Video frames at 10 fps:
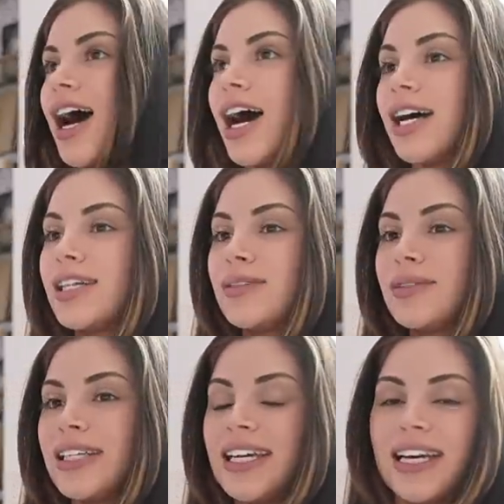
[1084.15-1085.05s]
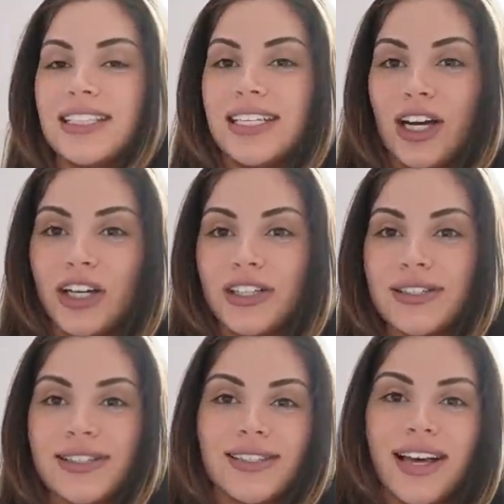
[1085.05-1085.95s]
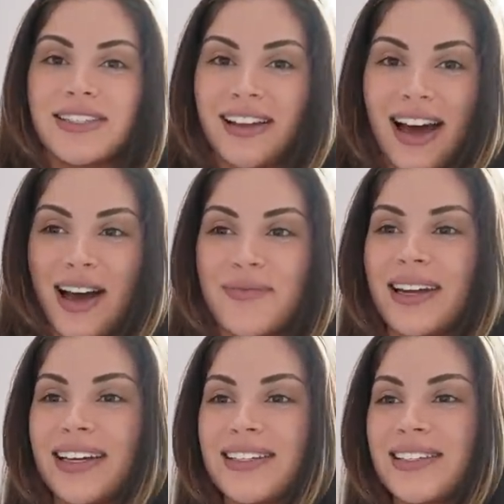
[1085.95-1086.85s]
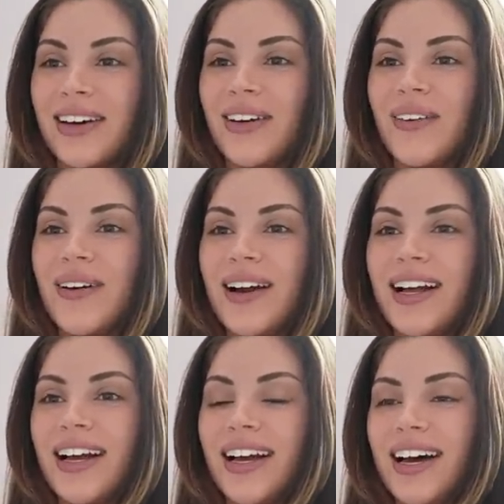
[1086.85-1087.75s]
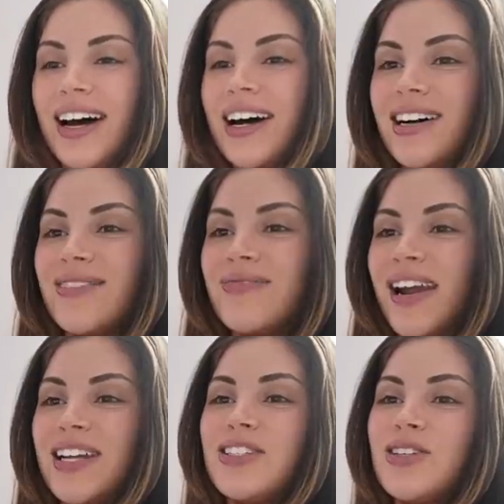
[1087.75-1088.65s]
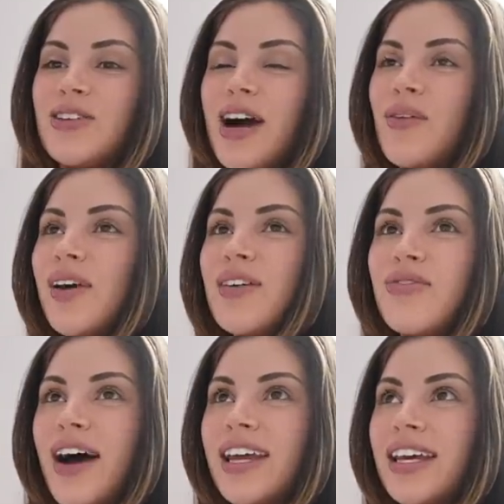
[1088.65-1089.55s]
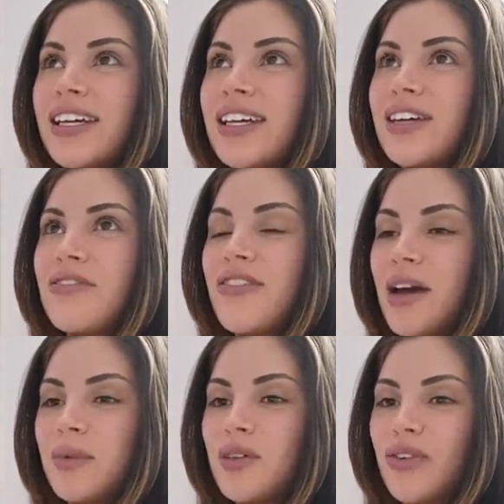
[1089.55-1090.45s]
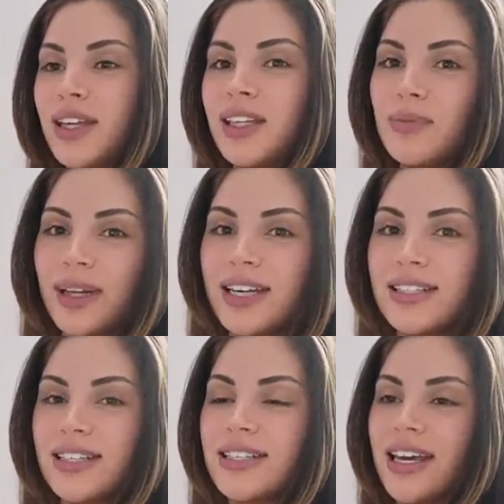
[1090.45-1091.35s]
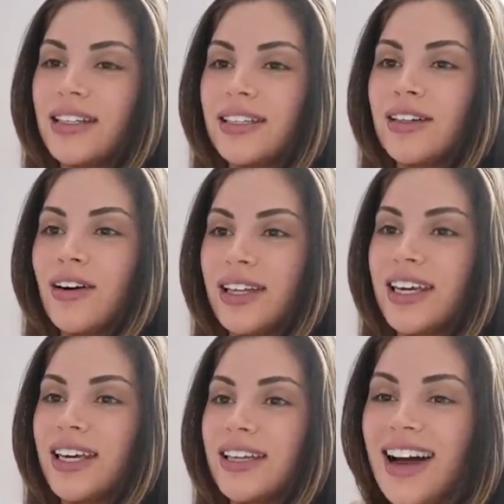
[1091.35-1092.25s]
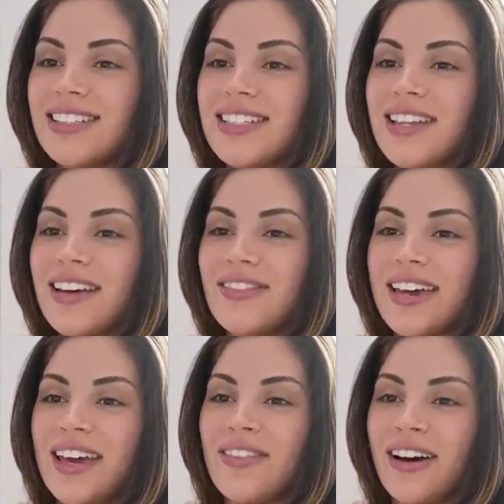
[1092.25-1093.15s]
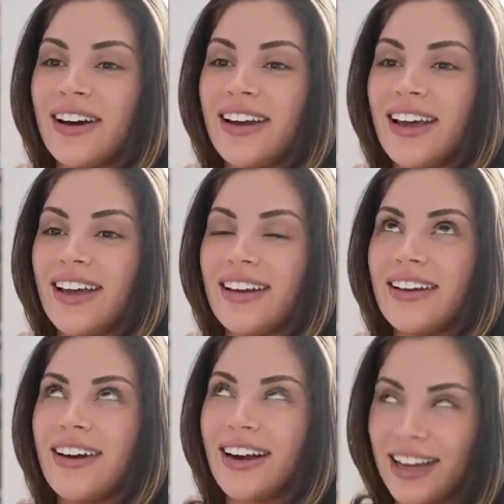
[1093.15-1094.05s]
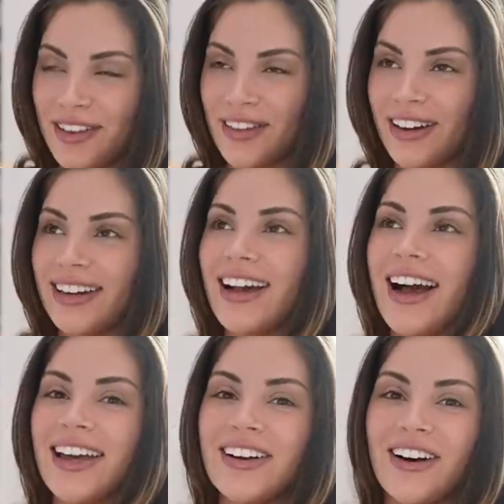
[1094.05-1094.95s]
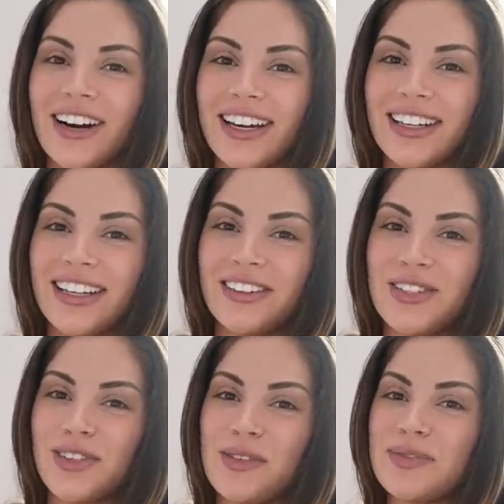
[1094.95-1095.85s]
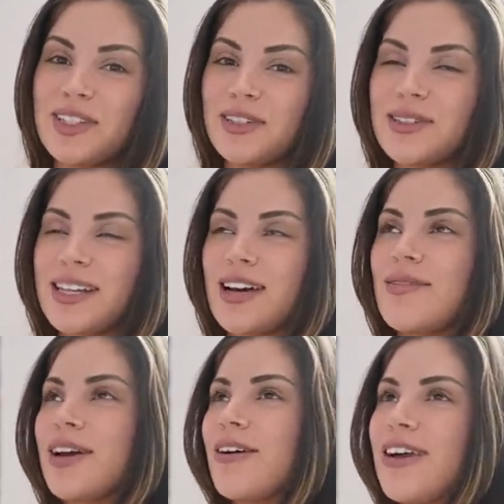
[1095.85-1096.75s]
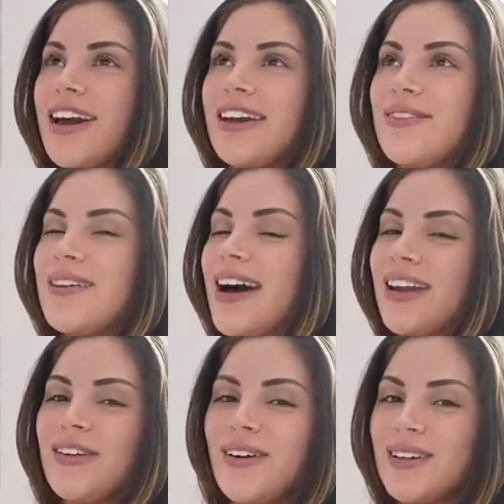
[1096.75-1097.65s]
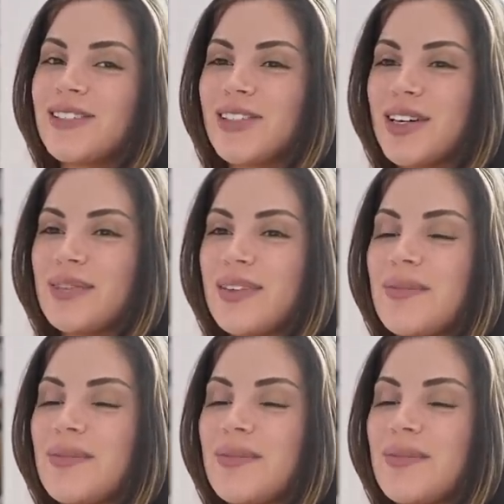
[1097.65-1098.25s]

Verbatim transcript: Um, late night dinners, that's not happening. So, um, but I do, I want to find like a good family friendly place to take like all the kids. I just thought of Kayvon and not Kayvon, Kai and Aria in little swimsuits. And I'm like, okay, we got to go on a trip.